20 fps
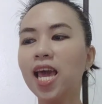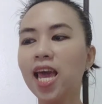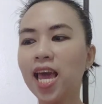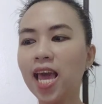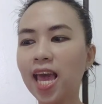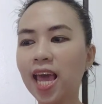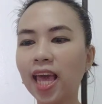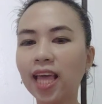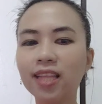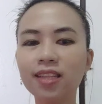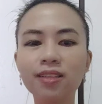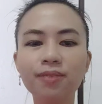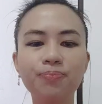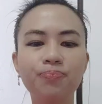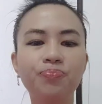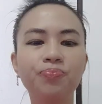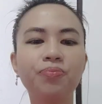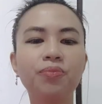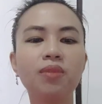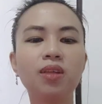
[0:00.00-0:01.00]
And
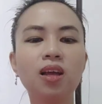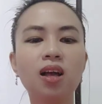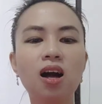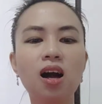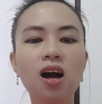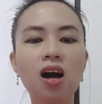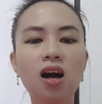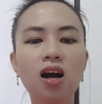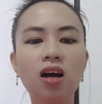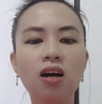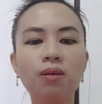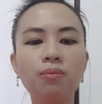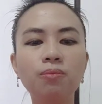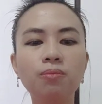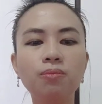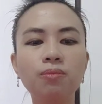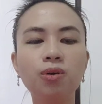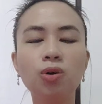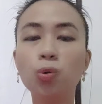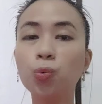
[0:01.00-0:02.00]

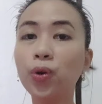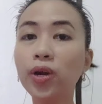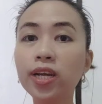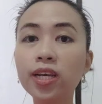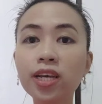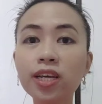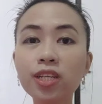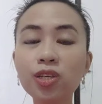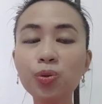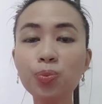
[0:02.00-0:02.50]
where can